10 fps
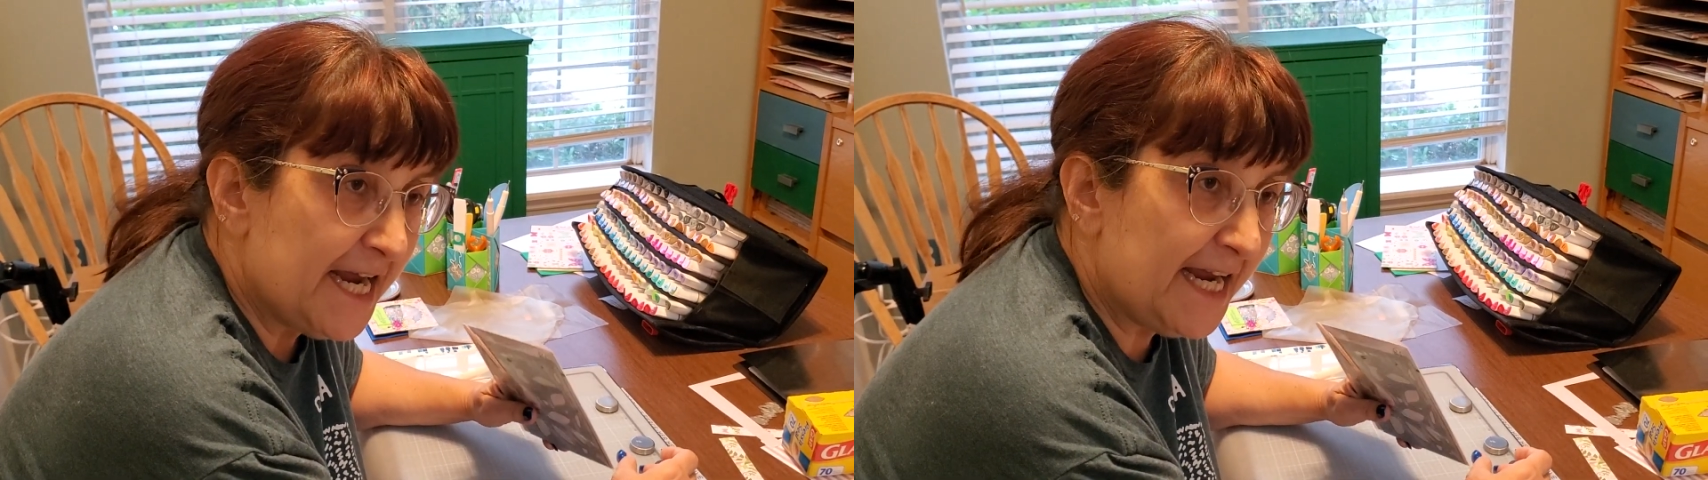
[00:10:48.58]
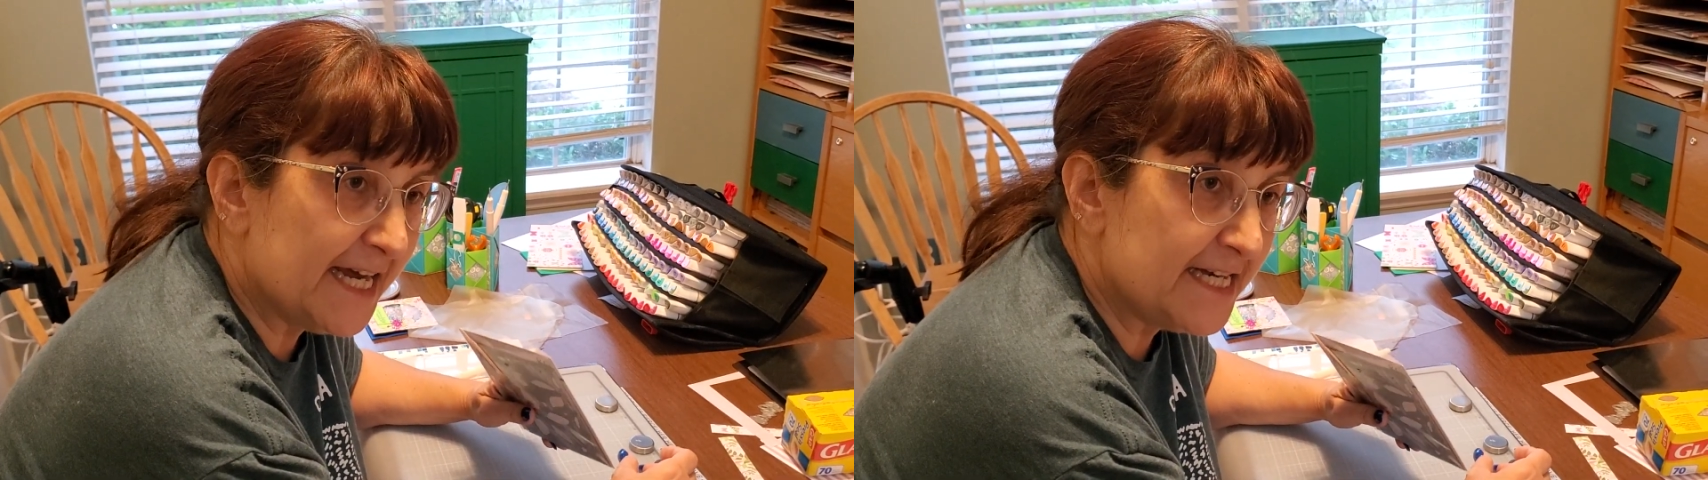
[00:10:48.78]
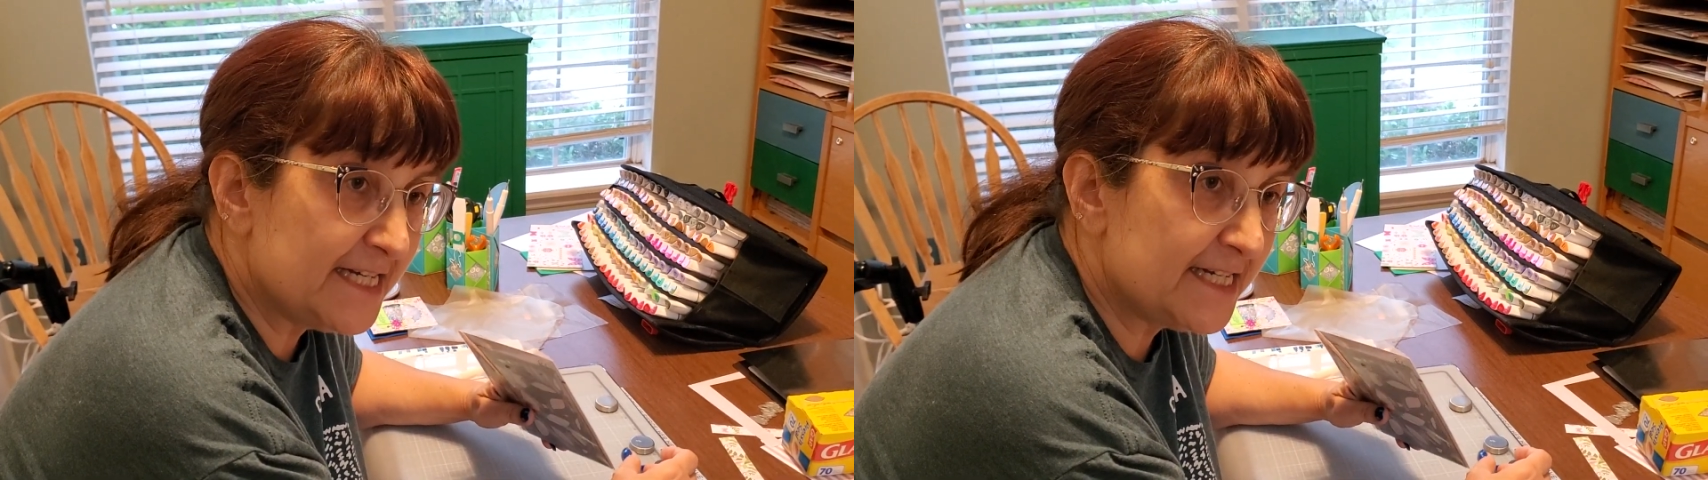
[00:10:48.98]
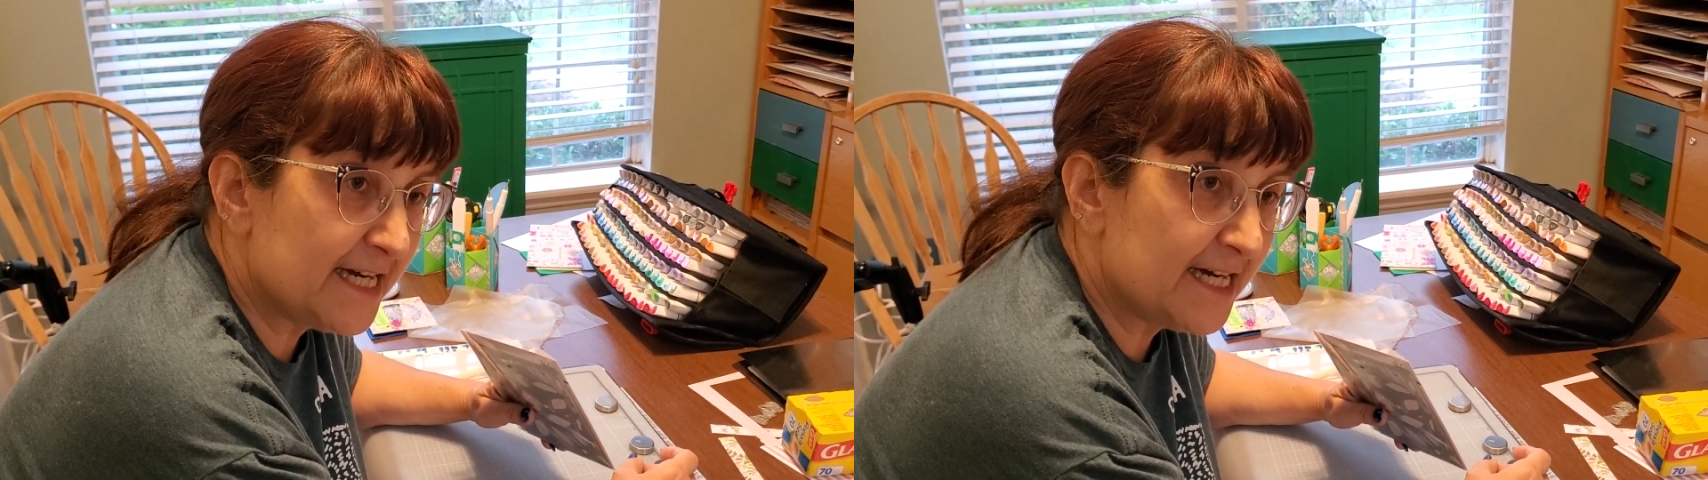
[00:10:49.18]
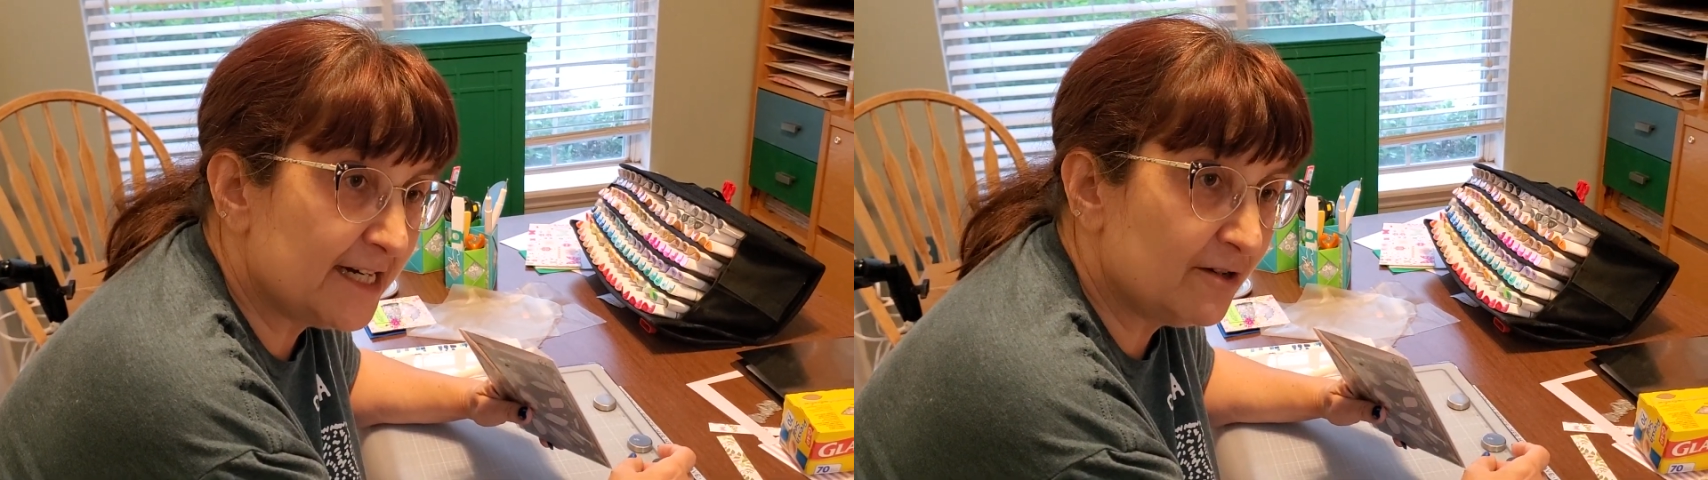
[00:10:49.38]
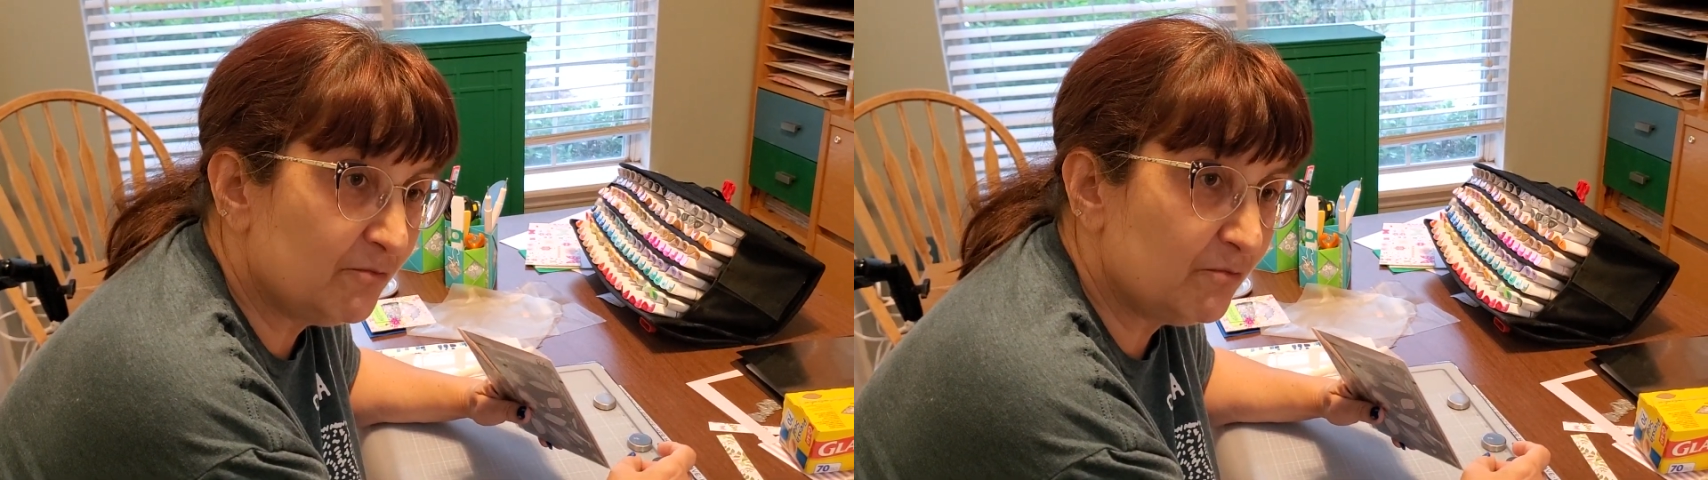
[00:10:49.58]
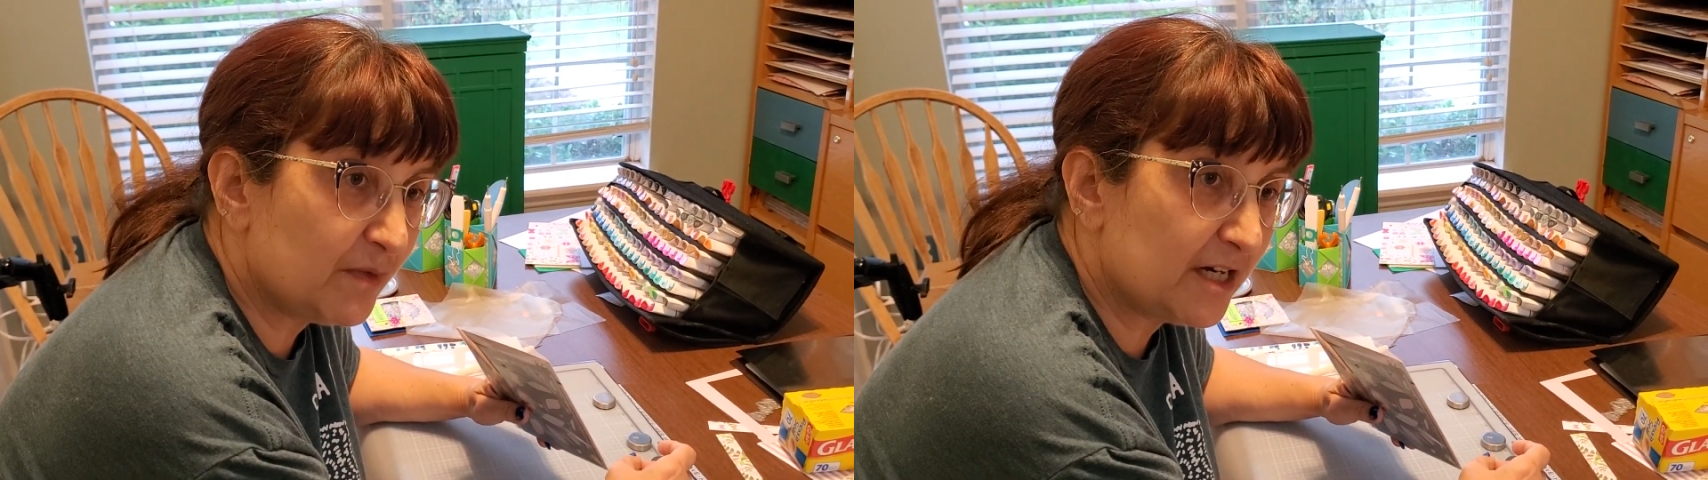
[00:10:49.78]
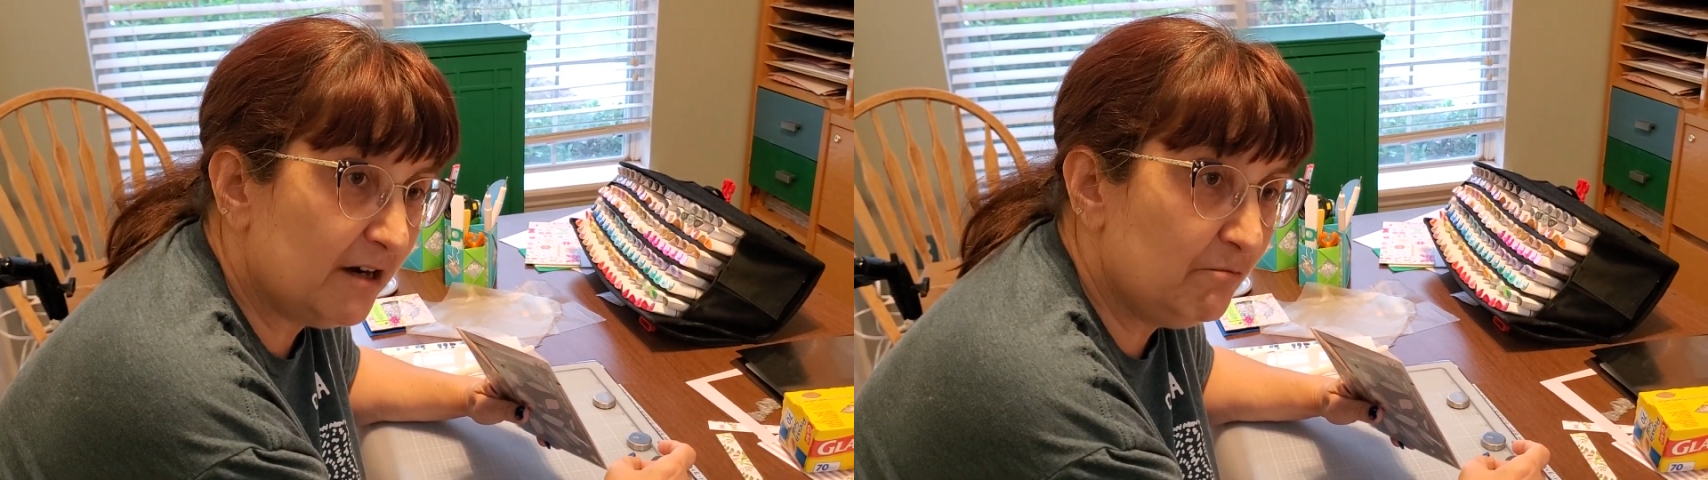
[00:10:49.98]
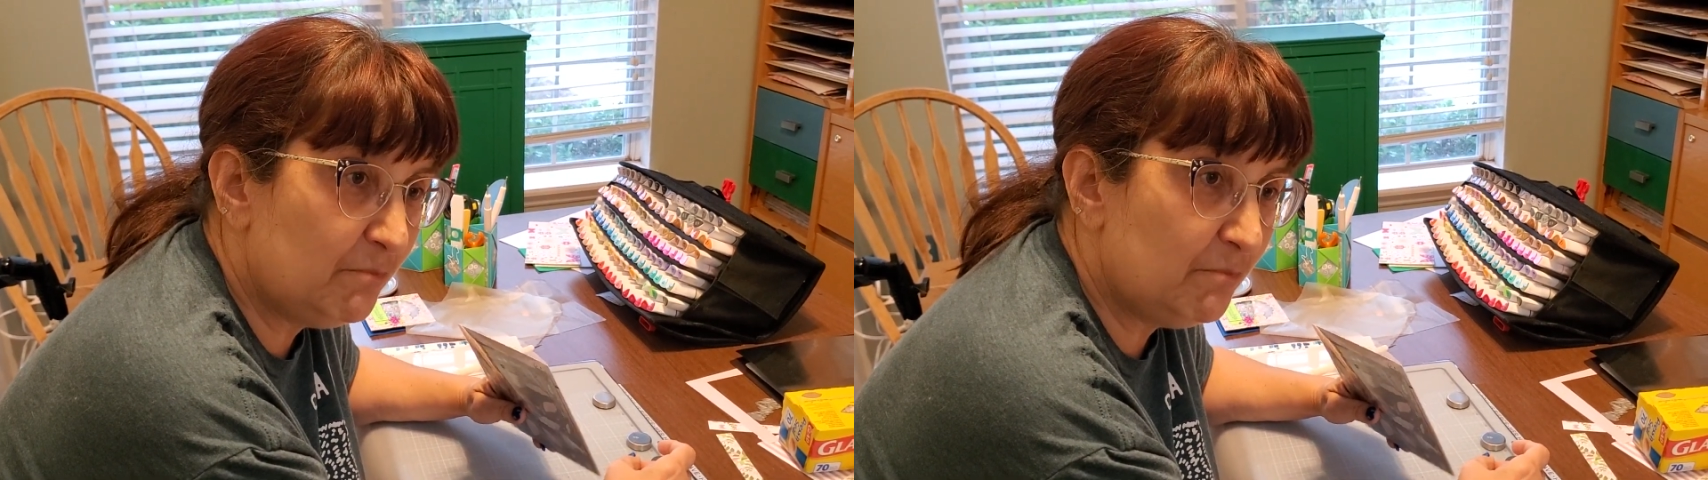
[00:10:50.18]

and come